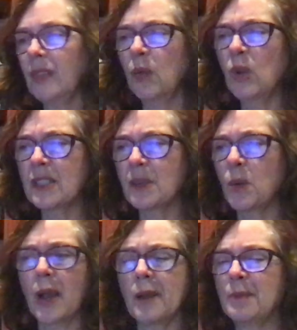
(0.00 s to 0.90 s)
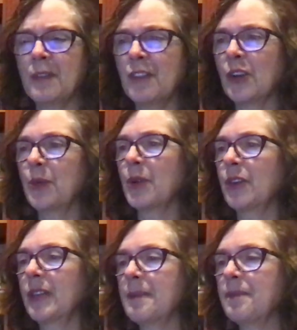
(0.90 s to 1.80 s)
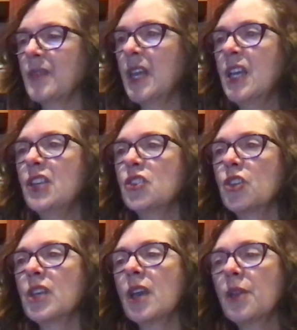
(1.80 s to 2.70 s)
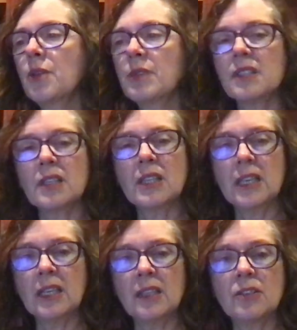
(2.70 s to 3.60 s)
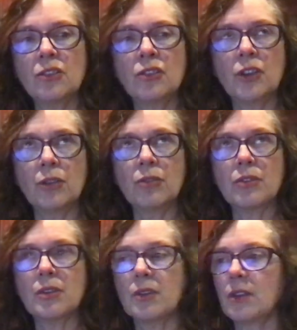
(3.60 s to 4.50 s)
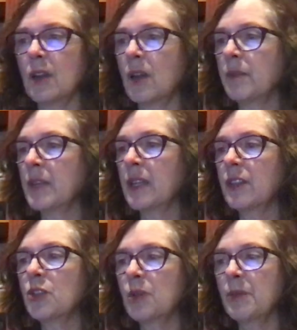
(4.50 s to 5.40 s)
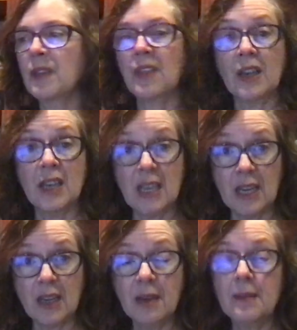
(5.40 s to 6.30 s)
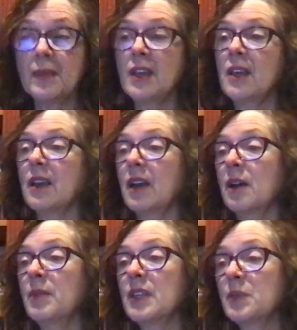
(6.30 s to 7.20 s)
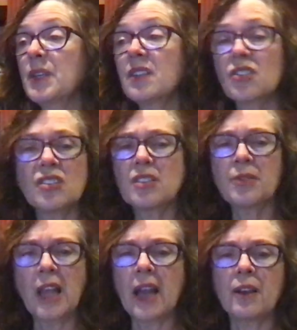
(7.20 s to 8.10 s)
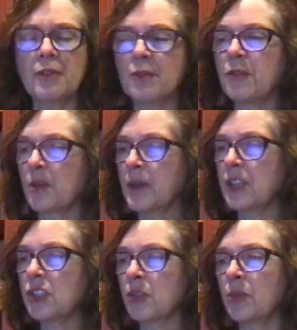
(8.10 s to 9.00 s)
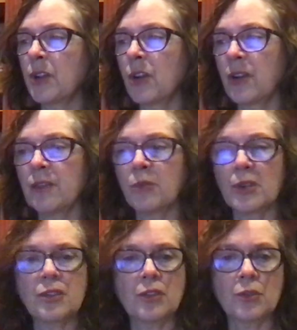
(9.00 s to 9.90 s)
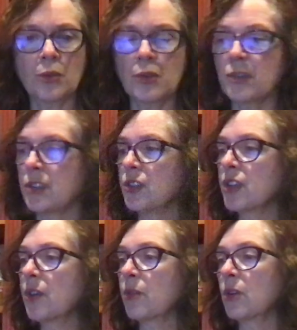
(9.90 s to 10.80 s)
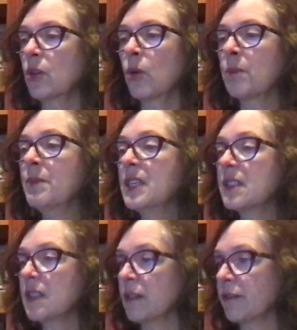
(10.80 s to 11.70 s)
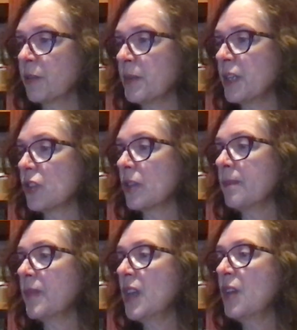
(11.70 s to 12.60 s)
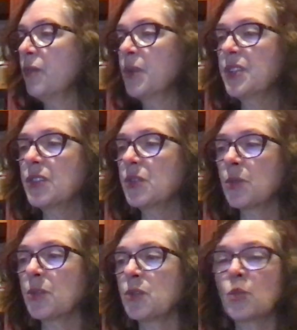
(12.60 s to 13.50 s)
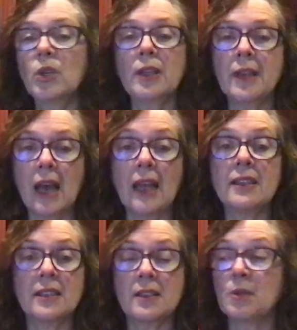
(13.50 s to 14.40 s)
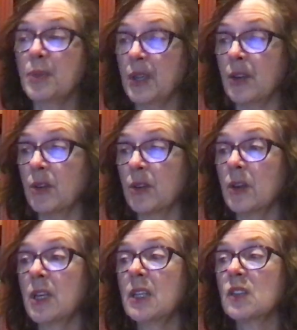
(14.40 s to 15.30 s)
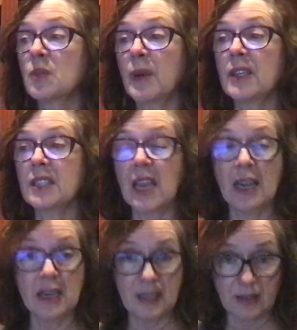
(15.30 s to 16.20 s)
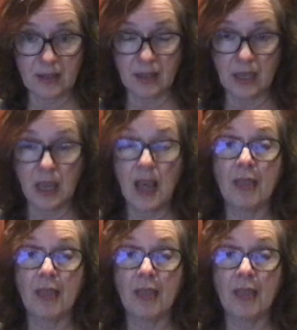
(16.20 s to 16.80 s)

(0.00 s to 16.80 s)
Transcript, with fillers: Once in a while, but very rarely. So, the other reason kids don't um, get the treatment they need um, is because just of lack of information regarding voice disorders in general or misinformation. Voice disorders will not disappear spontaneously.